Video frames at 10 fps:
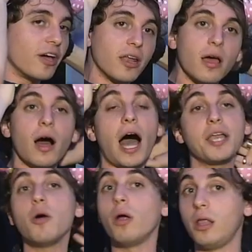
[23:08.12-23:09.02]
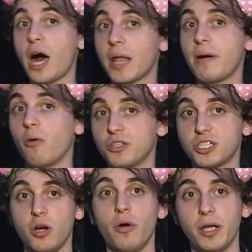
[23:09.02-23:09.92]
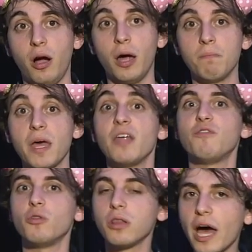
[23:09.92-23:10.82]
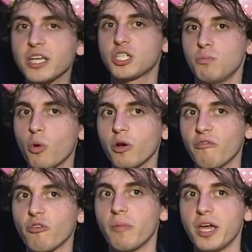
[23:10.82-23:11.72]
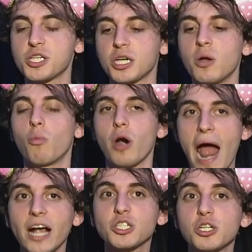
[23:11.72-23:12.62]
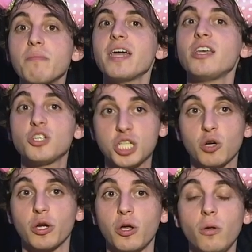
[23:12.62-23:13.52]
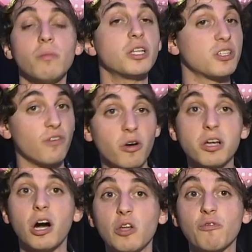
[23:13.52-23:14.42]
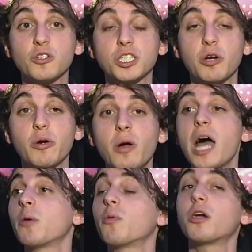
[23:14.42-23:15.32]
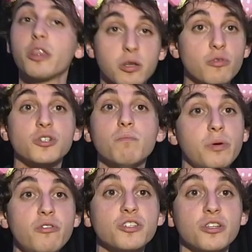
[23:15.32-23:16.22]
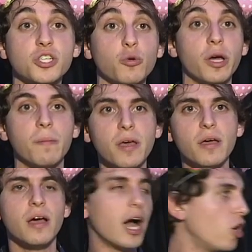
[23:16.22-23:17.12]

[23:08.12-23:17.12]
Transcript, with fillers: it. I know a lot about what's going on, and if you'd like some more information, we're actually making cereal. It's a very colorful cereal, and then we're going to throw some booze into it. I